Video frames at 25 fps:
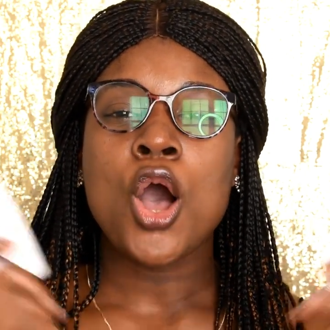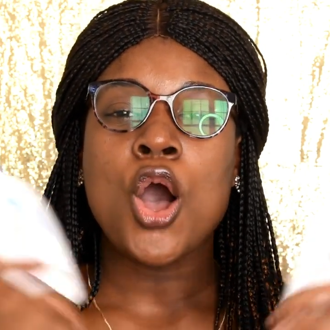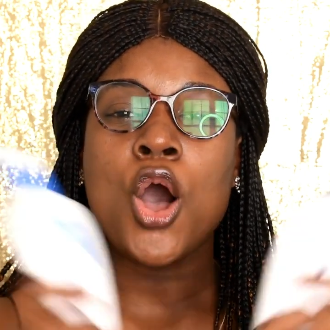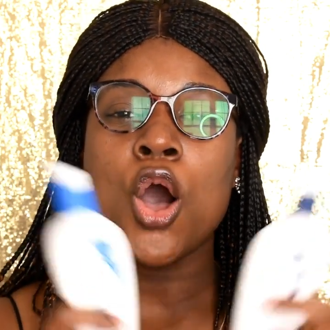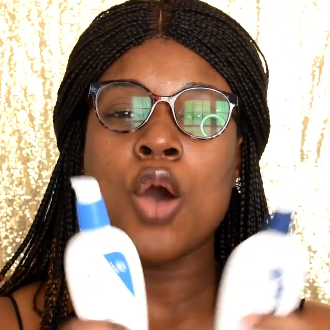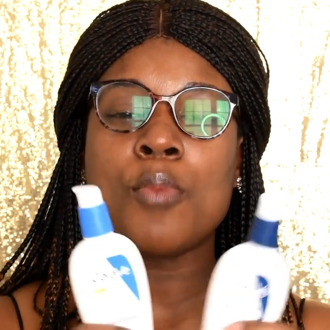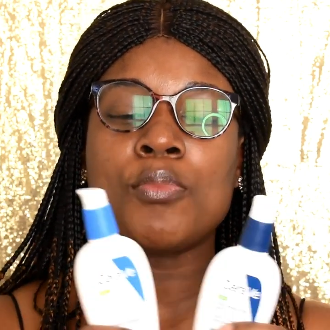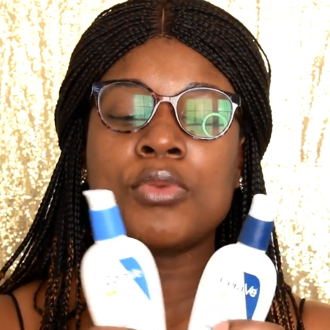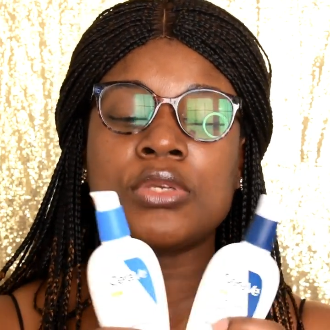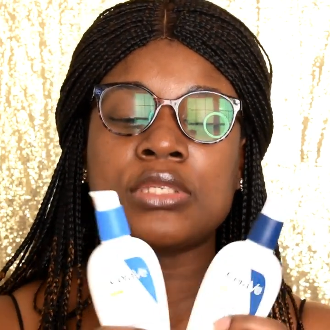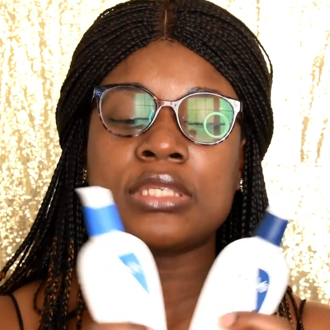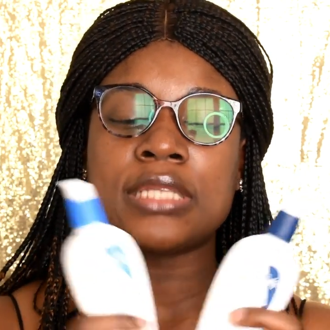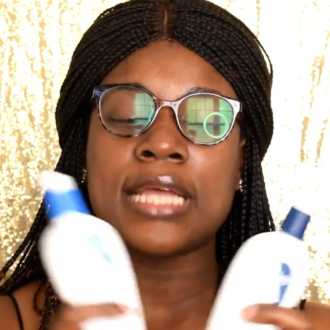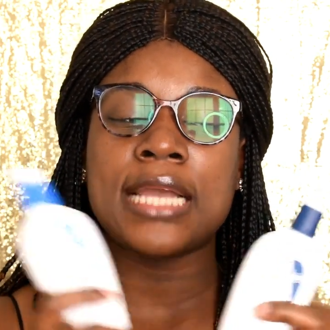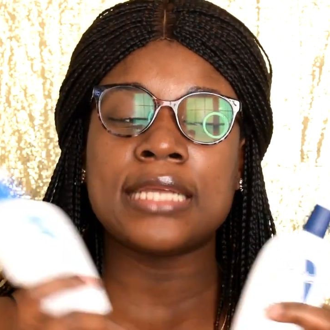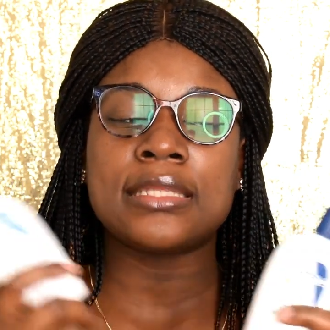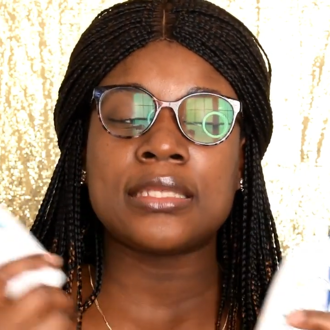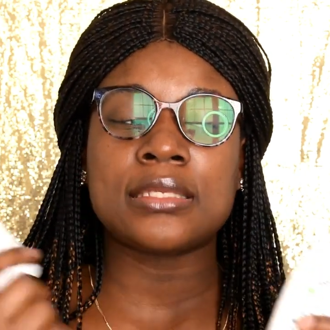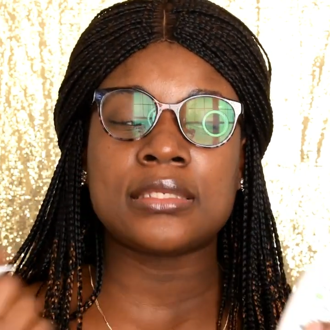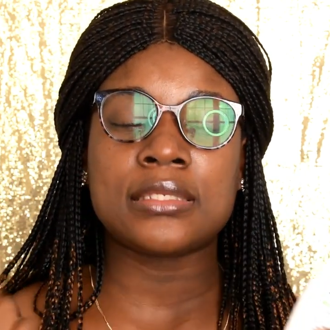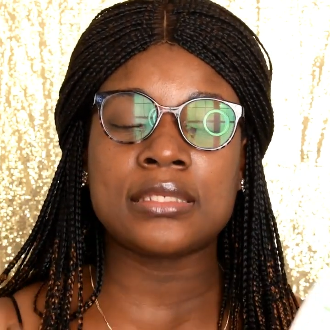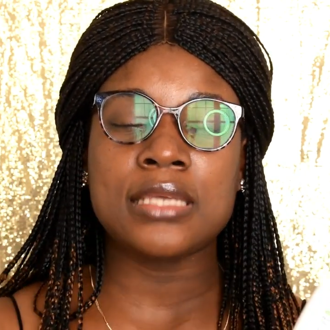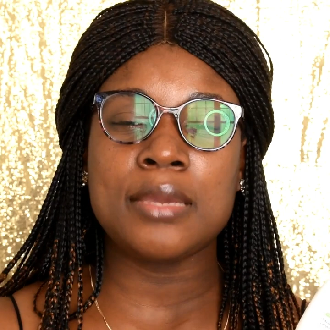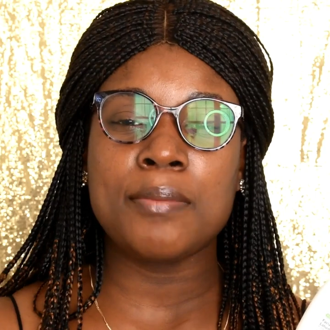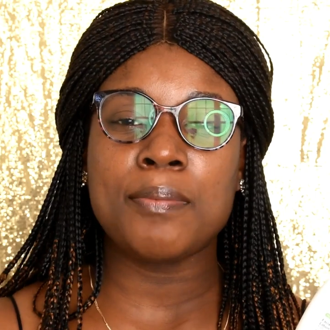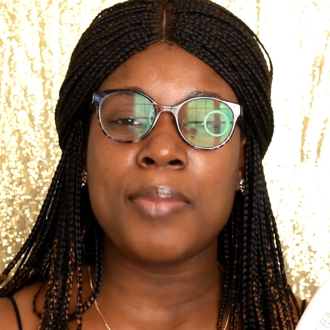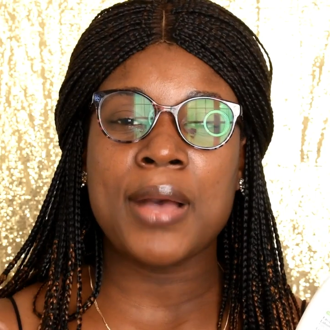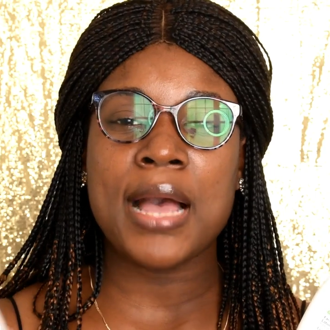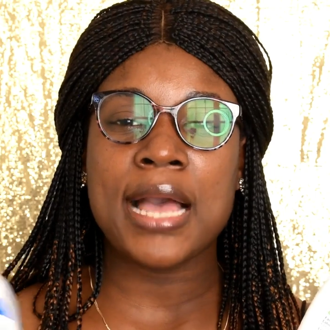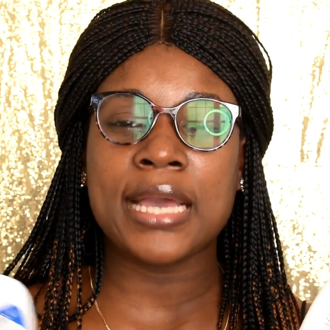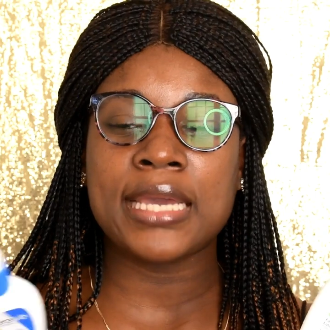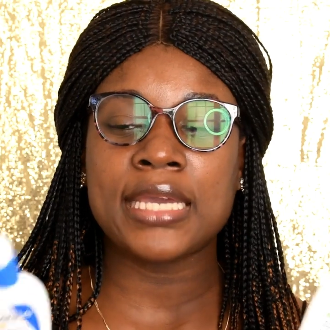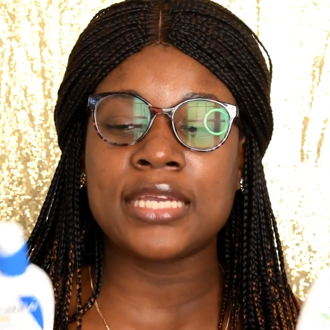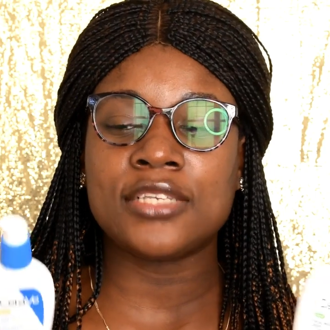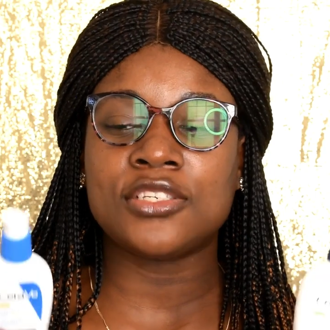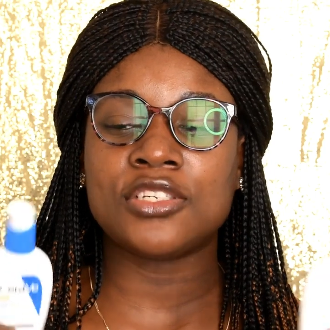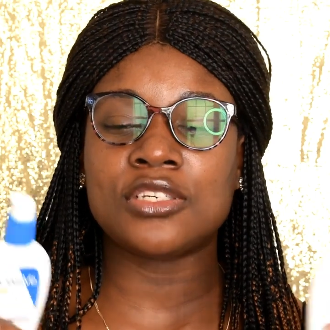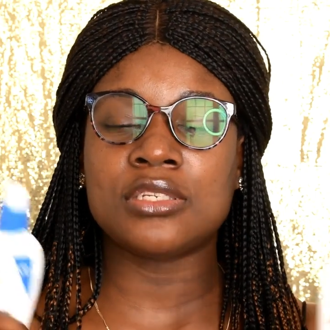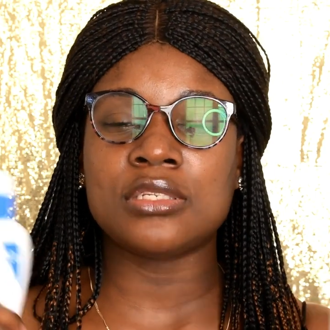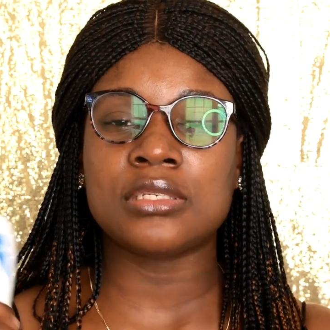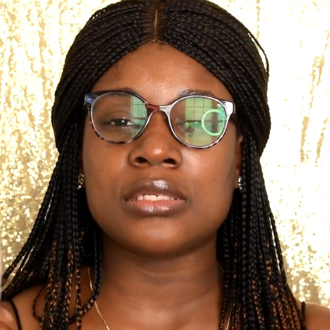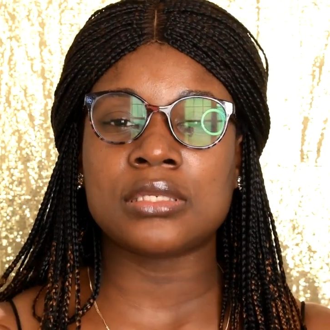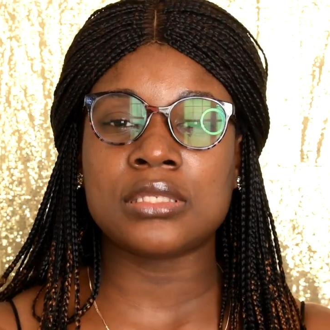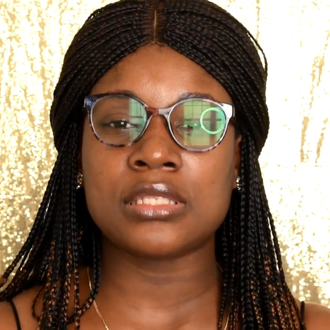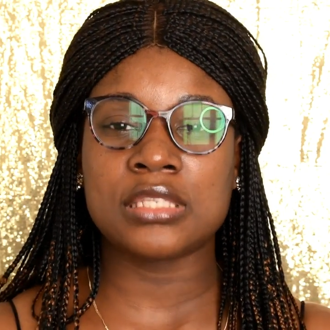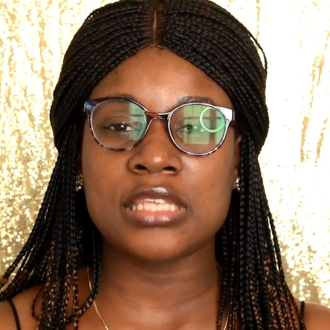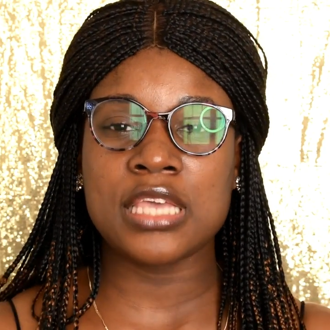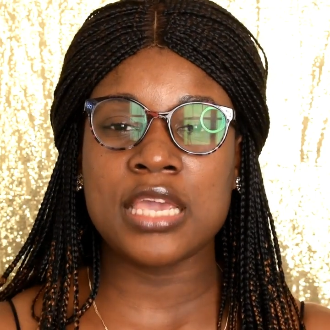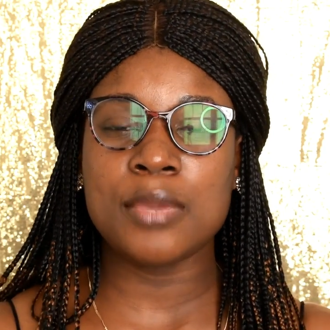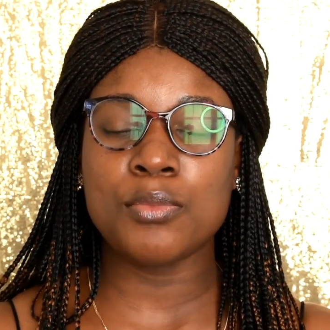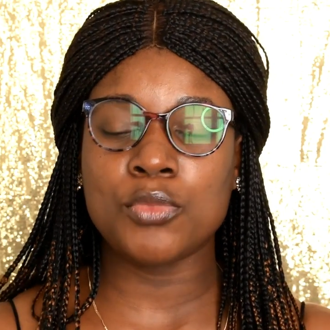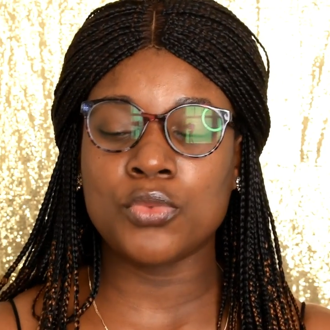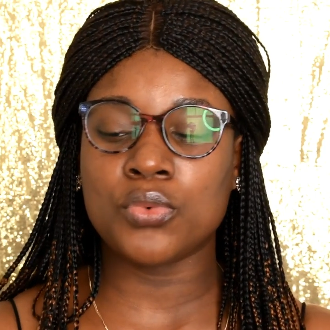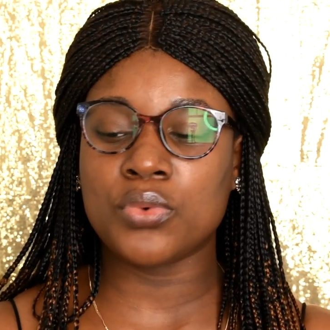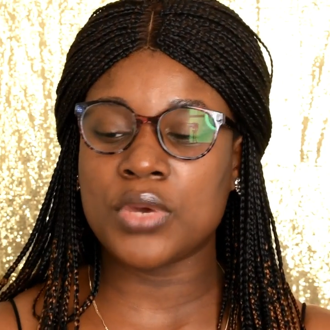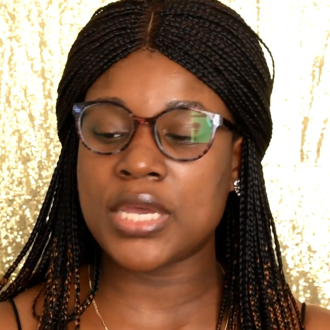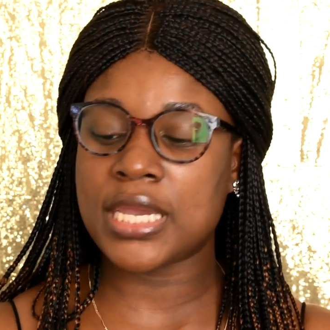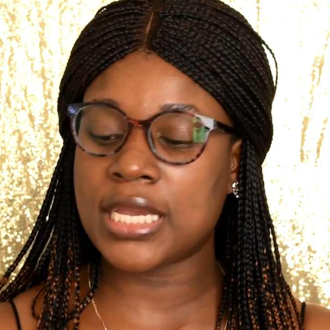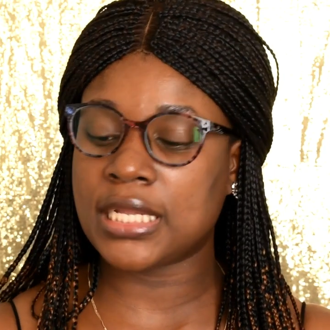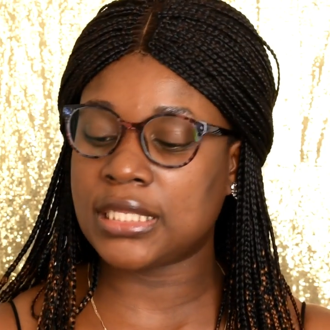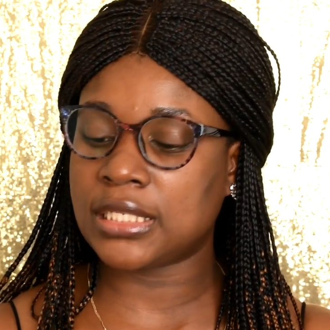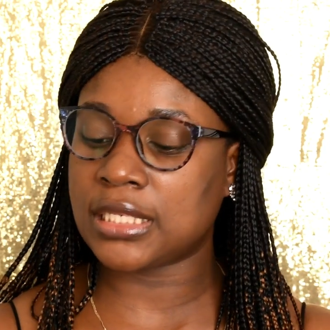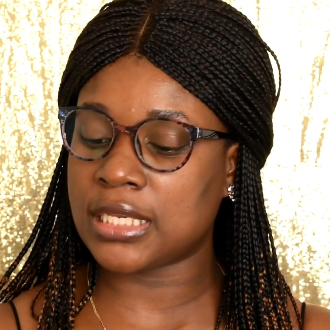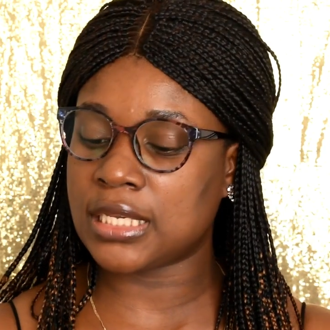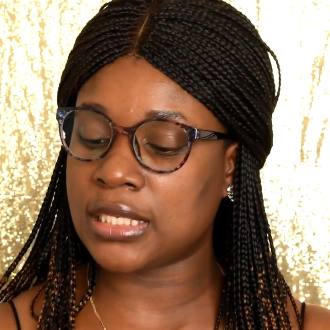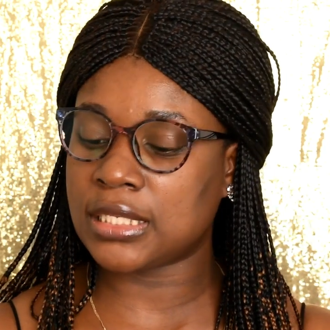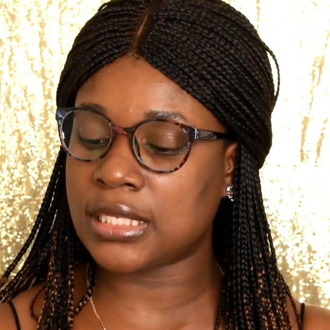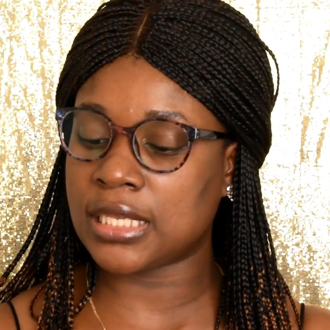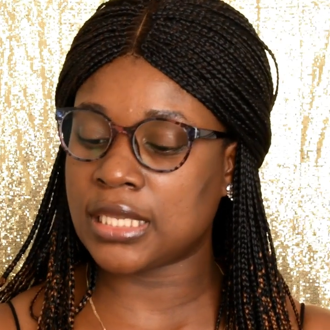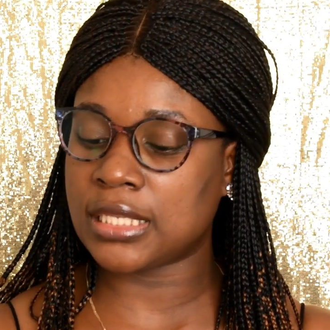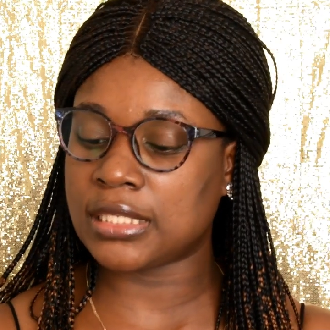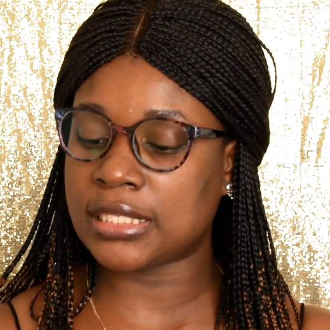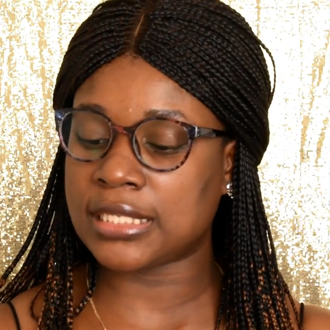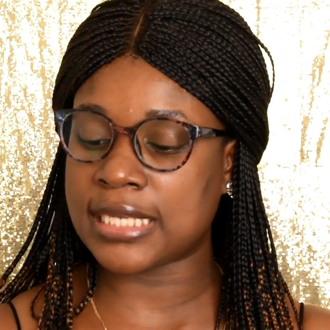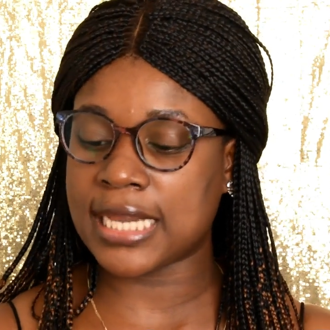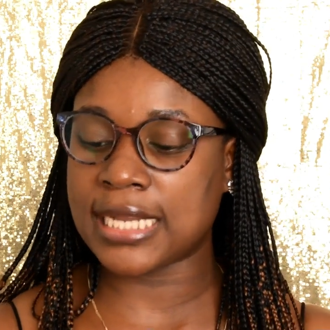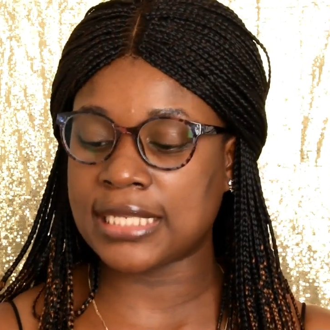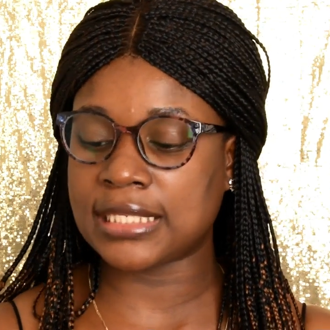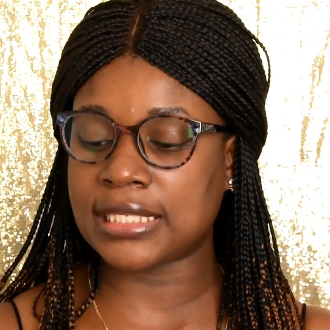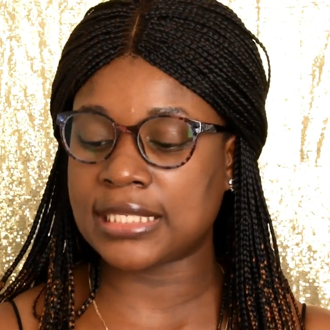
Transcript: almost like the same packaging, the same weight. It is eighty-nine